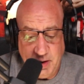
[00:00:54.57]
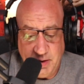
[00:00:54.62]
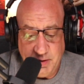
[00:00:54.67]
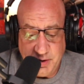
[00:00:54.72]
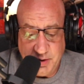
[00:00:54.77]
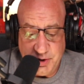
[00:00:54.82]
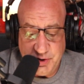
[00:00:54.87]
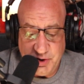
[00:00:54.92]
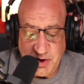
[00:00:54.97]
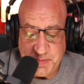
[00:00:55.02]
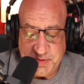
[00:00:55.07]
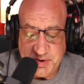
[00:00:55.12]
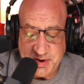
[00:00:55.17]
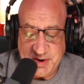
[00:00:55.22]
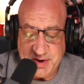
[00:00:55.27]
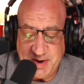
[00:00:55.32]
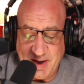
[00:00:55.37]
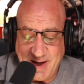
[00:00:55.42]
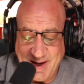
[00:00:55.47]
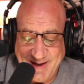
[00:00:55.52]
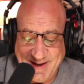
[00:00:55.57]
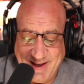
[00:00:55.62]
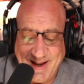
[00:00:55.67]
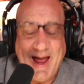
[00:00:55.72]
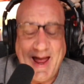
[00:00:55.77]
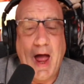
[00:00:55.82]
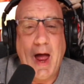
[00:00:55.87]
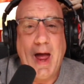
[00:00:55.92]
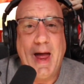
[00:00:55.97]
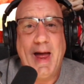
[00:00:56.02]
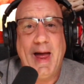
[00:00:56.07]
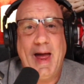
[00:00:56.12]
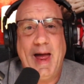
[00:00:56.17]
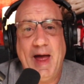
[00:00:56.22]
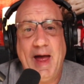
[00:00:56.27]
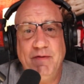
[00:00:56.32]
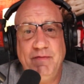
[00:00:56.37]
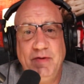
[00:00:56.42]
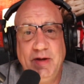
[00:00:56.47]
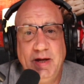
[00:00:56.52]
the Jeep sustained
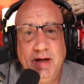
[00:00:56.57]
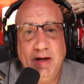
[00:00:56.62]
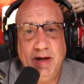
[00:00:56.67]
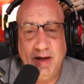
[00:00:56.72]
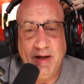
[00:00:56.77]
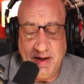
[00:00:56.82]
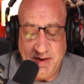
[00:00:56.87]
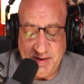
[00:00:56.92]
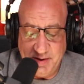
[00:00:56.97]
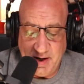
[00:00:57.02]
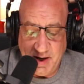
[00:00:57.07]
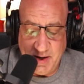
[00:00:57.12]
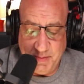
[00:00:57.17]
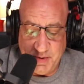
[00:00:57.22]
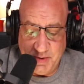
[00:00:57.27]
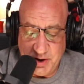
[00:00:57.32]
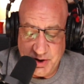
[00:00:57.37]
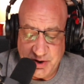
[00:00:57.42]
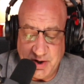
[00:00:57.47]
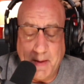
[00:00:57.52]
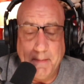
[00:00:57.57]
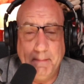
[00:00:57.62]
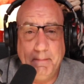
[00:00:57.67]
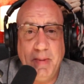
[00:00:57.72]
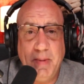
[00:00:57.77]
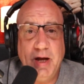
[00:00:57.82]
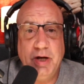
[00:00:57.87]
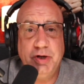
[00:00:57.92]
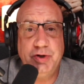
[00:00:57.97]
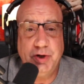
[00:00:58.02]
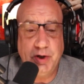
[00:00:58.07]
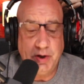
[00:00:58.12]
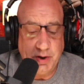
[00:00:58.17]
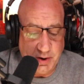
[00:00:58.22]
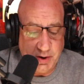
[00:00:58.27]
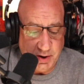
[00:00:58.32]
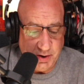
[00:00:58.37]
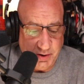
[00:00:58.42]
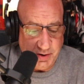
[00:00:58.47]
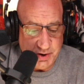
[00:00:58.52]
heavy damage, major
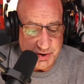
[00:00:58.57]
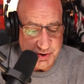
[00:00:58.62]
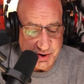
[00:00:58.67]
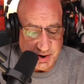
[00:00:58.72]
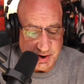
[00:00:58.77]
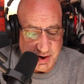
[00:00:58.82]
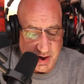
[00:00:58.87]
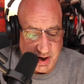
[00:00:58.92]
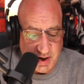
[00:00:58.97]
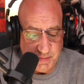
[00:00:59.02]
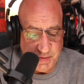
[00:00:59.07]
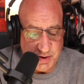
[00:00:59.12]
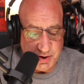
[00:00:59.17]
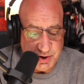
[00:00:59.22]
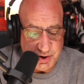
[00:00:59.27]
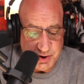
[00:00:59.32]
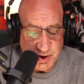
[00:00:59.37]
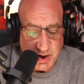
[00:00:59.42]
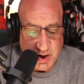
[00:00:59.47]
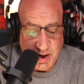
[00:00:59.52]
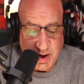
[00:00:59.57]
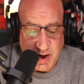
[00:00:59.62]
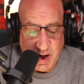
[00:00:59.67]
collision damage,